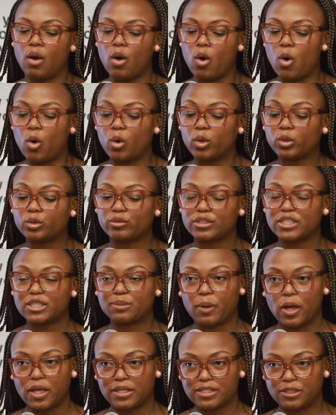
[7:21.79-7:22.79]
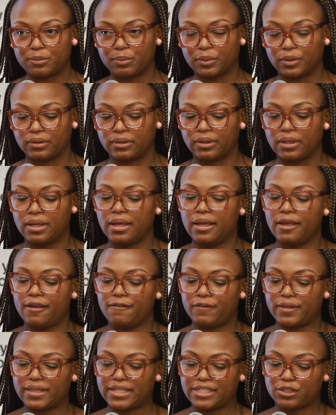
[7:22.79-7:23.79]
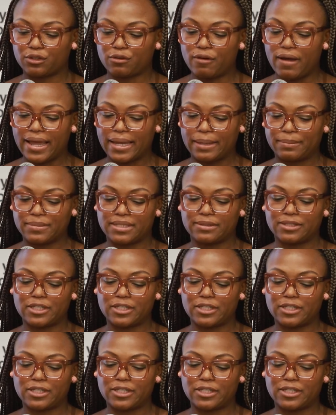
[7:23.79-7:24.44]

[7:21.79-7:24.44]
hold responsible for these crimes.